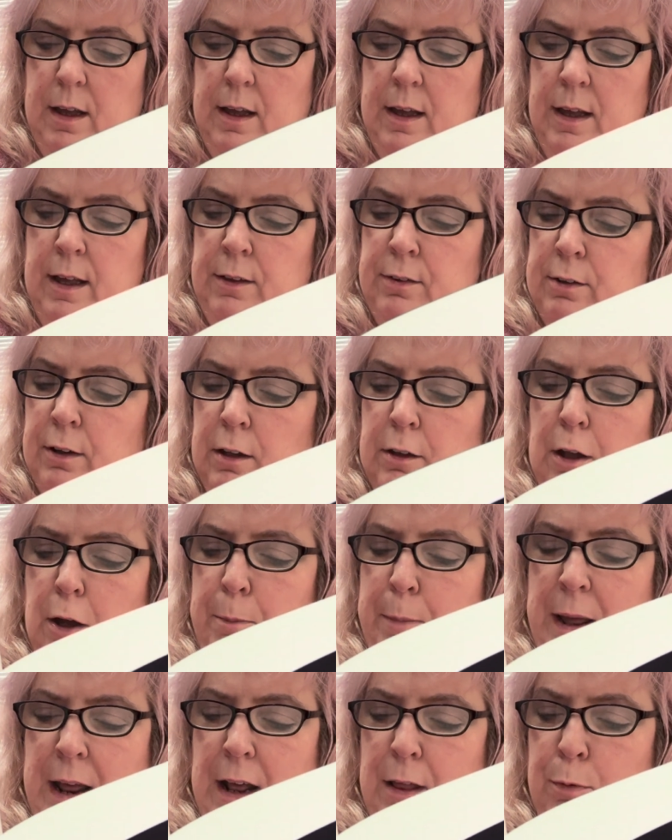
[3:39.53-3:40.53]
He saw no
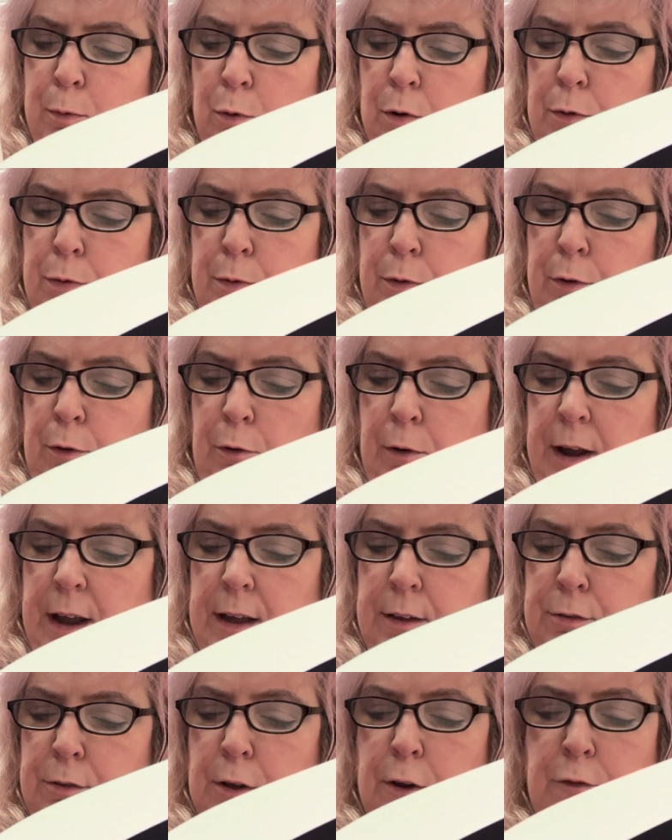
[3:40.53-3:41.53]
path worn through the
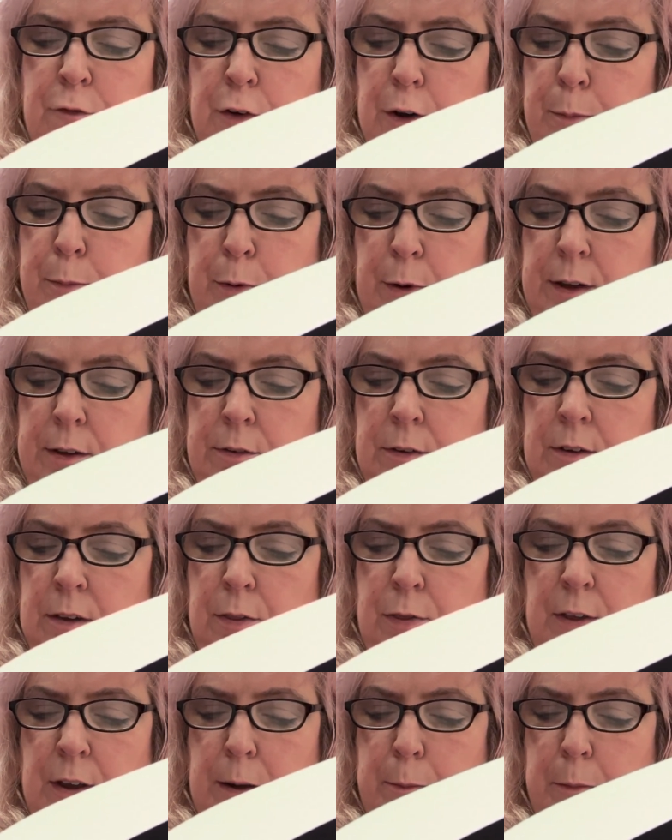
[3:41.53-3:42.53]
grass, no footprints in the
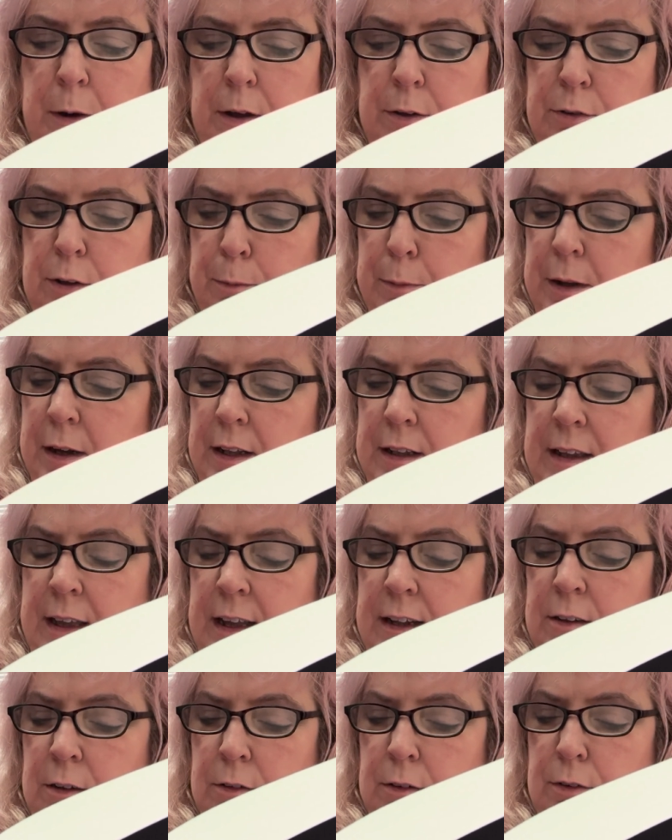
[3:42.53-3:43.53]
thick mossy mud
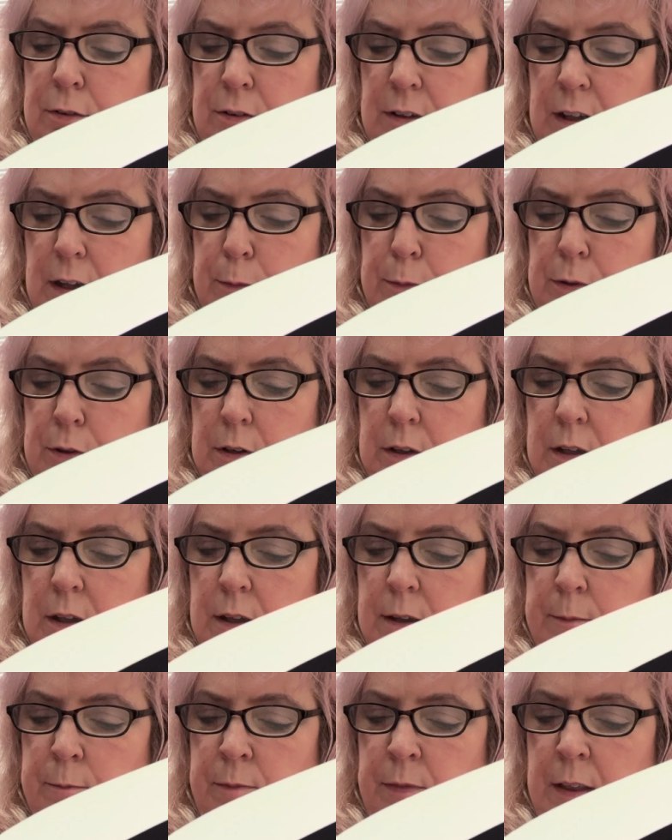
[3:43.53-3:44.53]
caked on the steps.
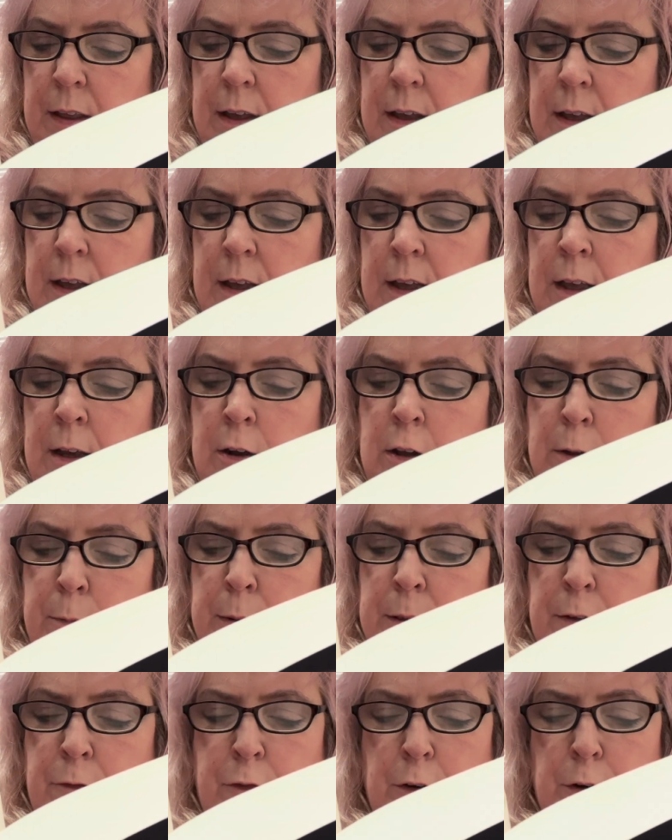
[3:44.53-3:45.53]
He could have been
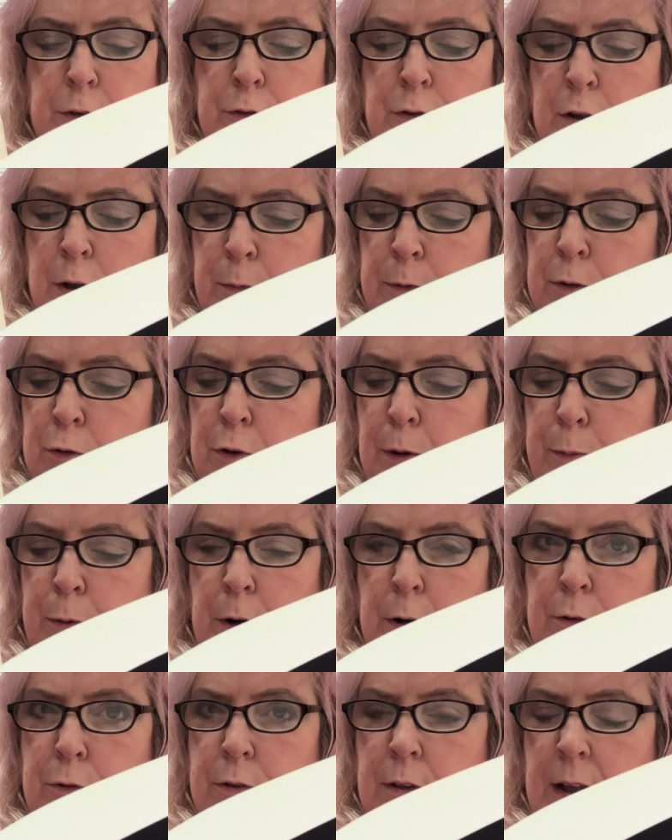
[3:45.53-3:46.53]
the first human to
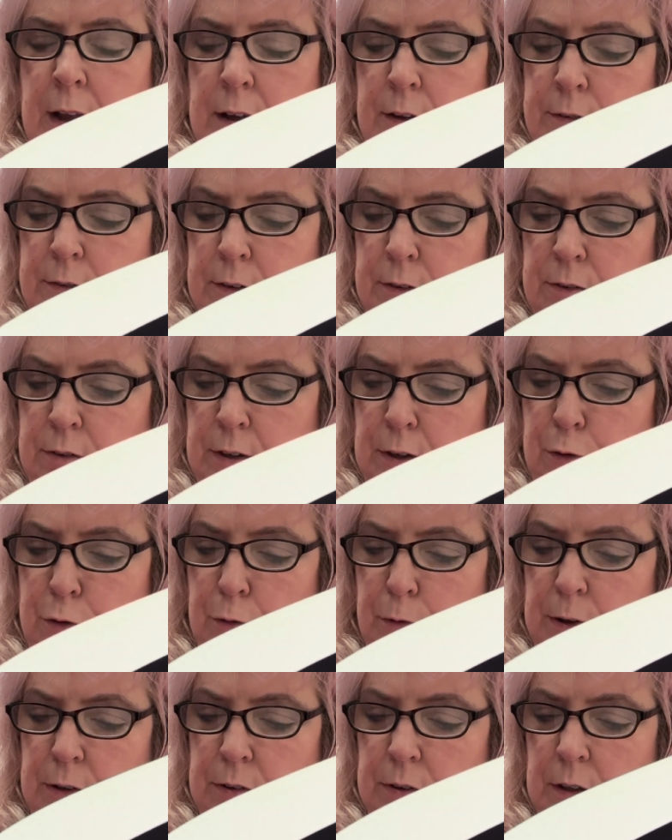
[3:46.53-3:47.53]
approach the house in
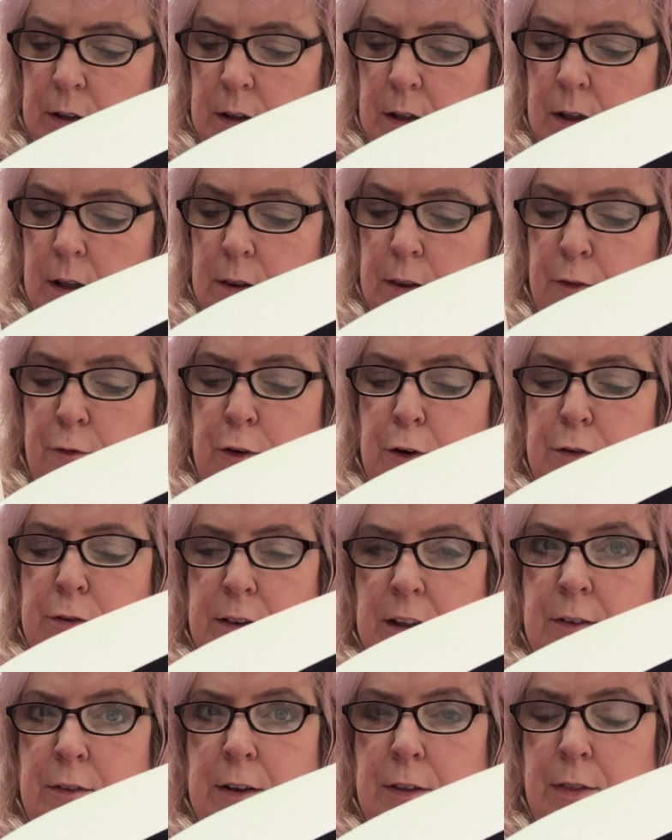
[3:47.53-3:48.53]
centuries, the first
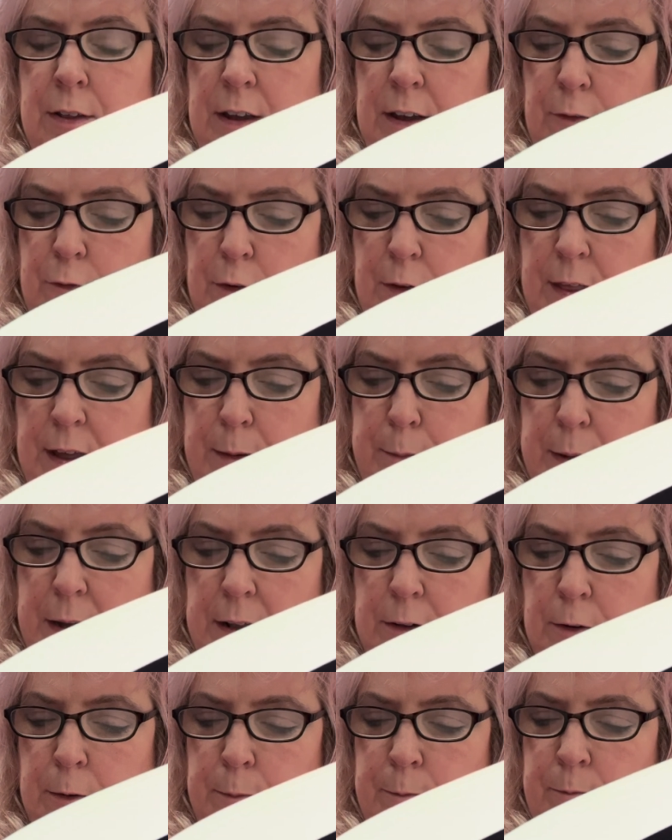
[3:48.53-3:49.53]
living thing for that
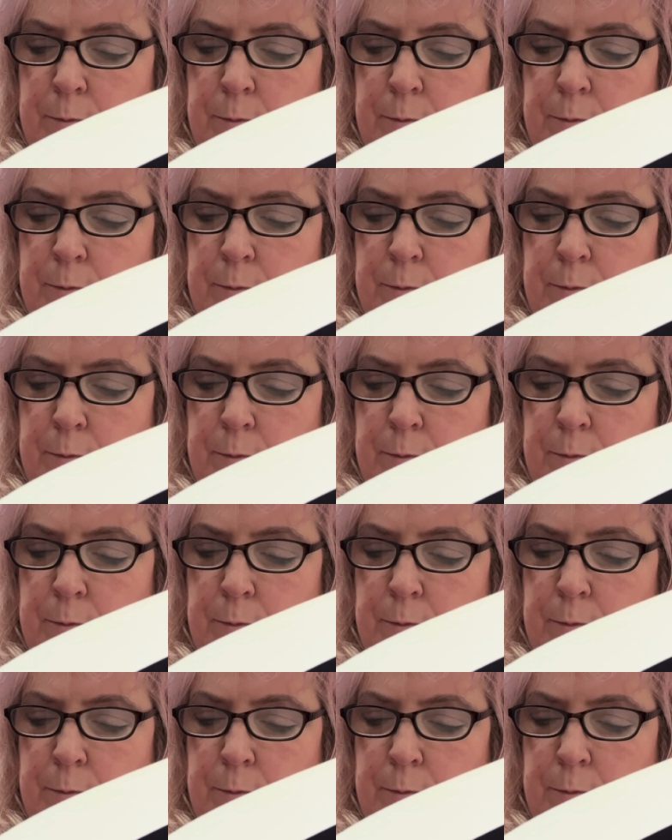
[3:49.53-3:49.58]
matter.